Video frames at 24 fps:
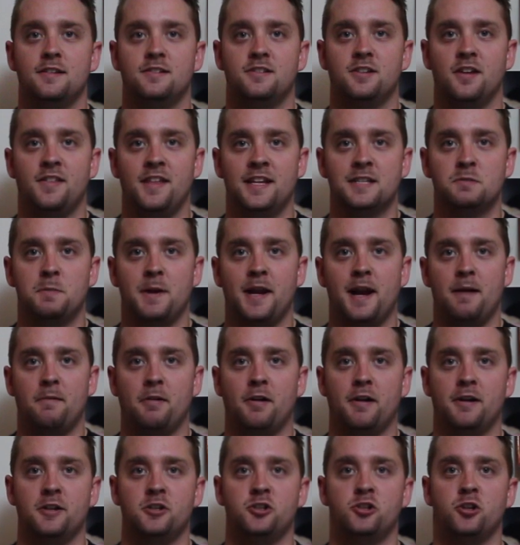So this week I'm
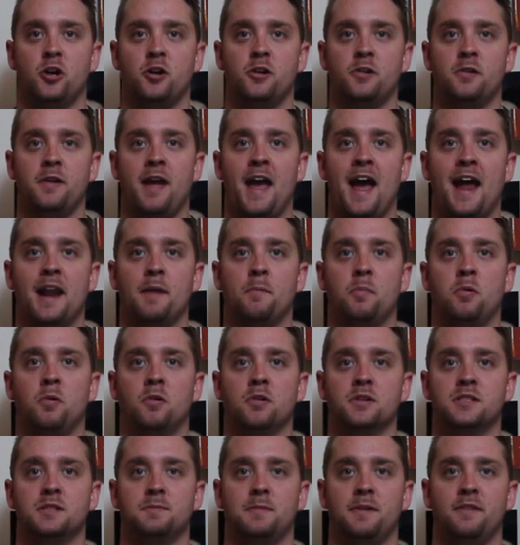going to show you how to
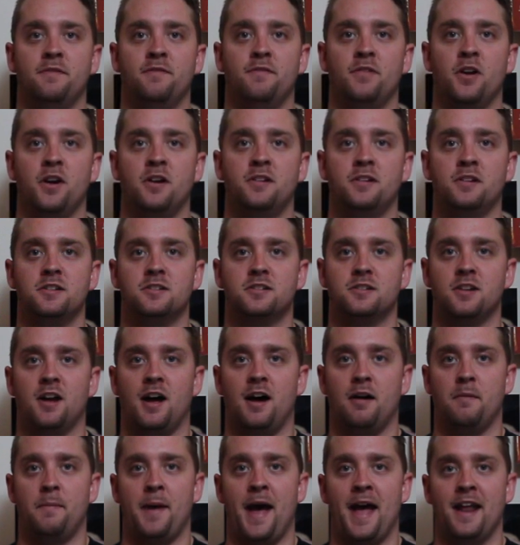pour some inverted
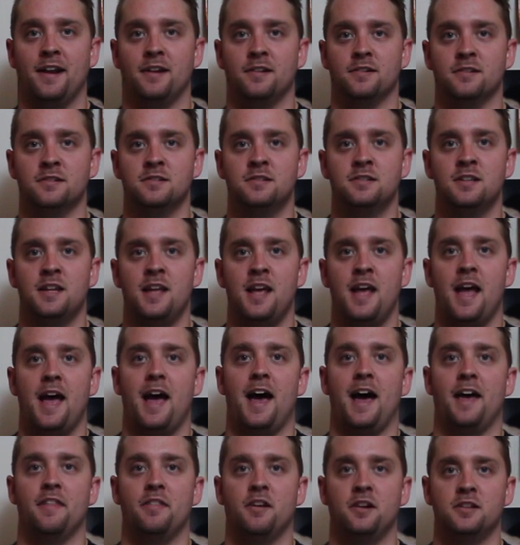style patterns.
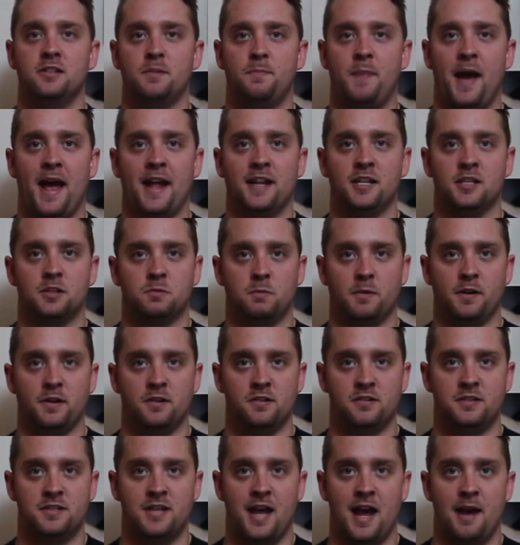Those are patterns where you
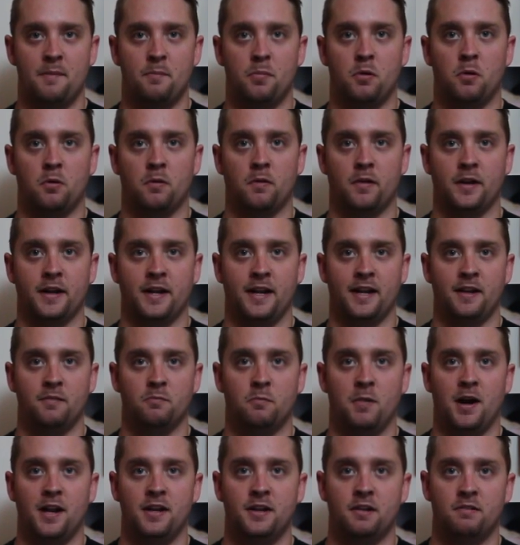start pouring in
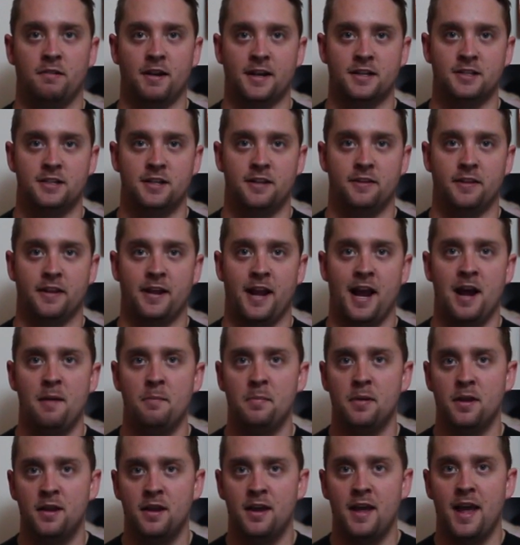one direction in the cup
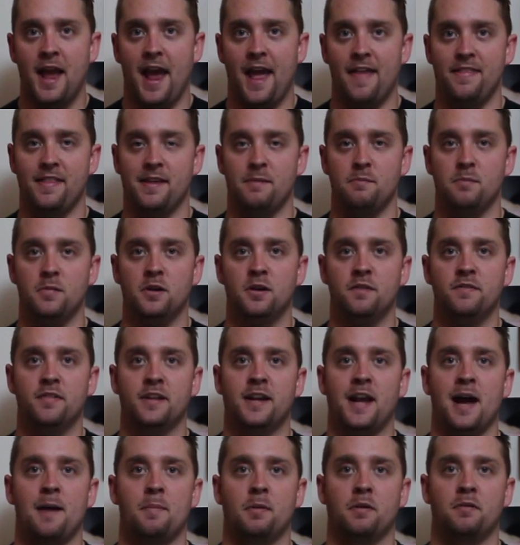and then move the
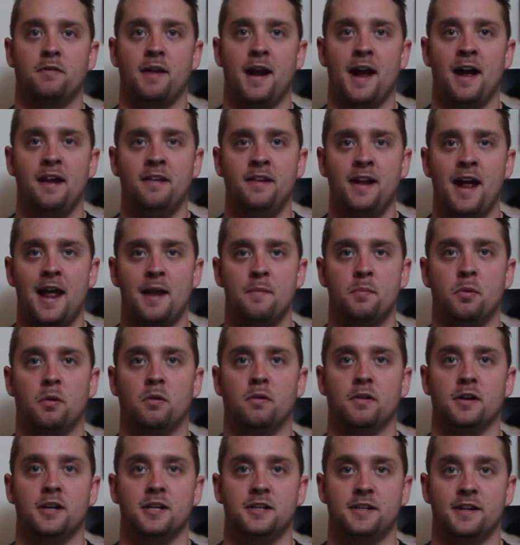cup around and
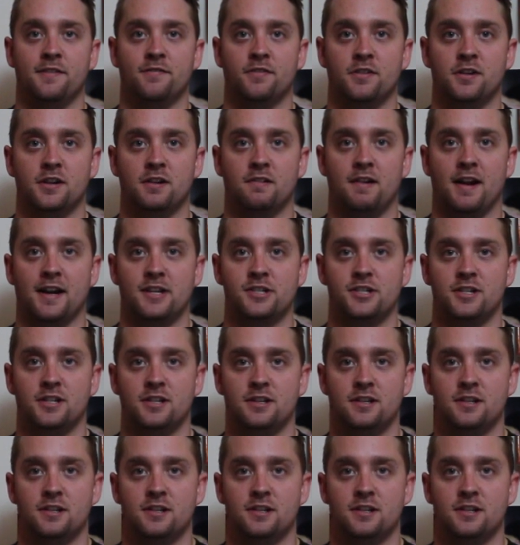pour in a different direction.